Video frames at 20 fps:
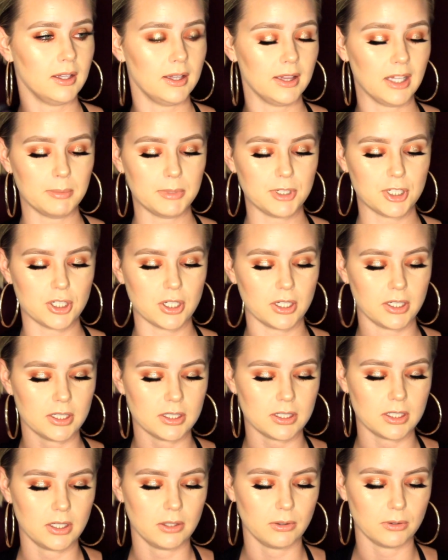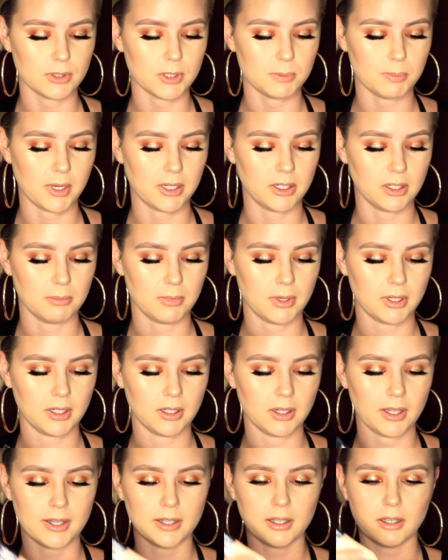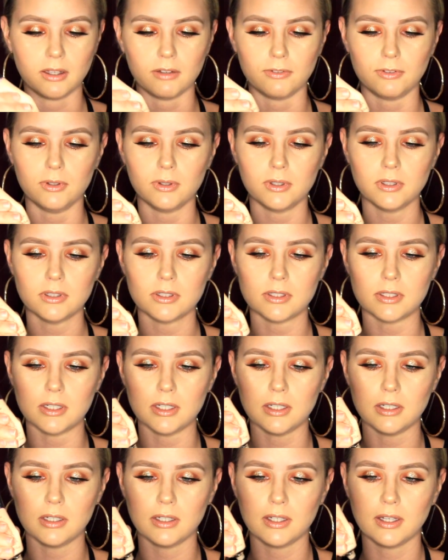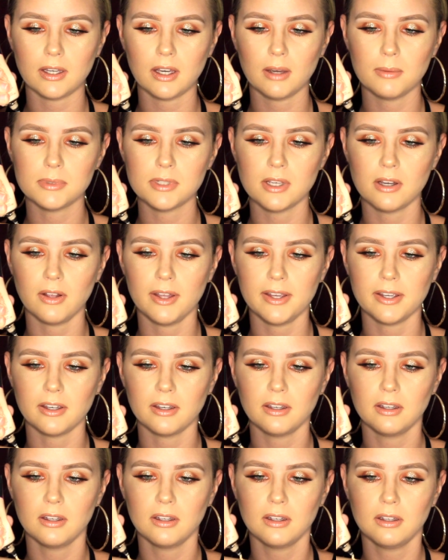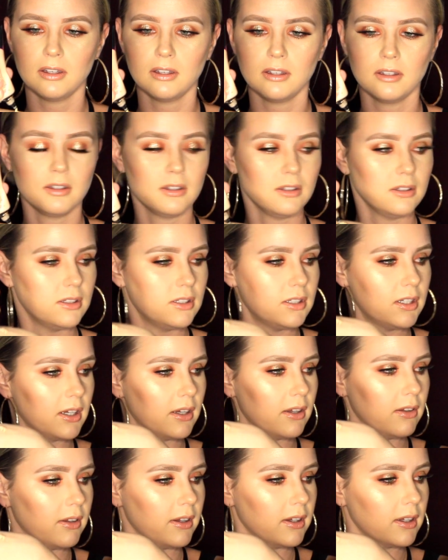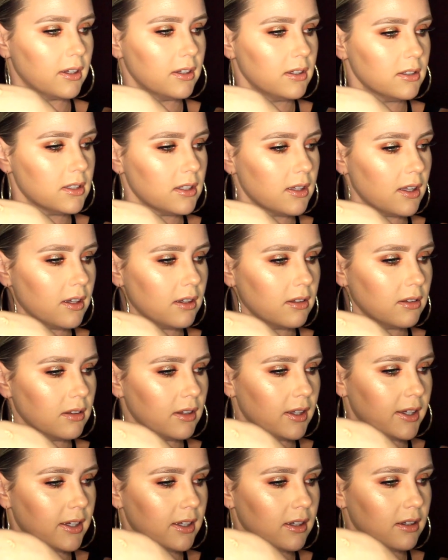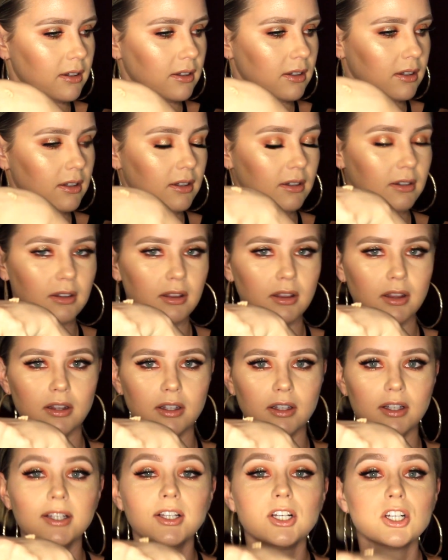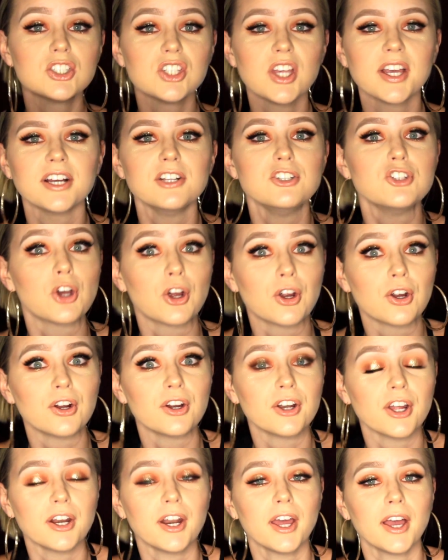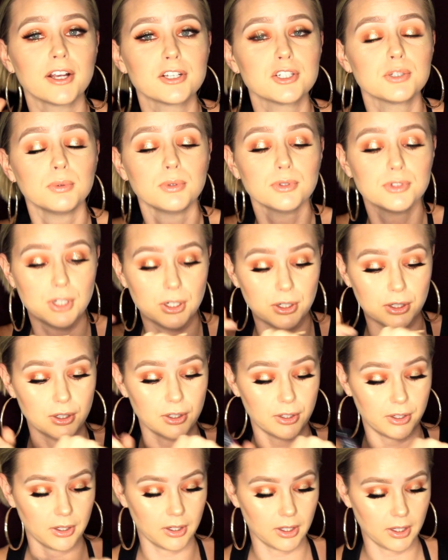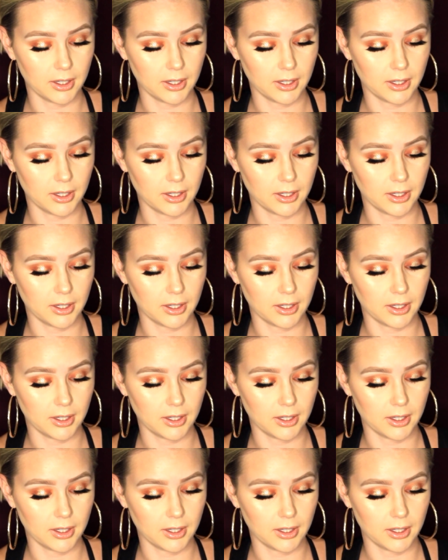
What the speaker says: Let me show you so you don't spend your money. Like if you can see, it comes out like, can you see that? Like, it looks like a turd, an actual turd.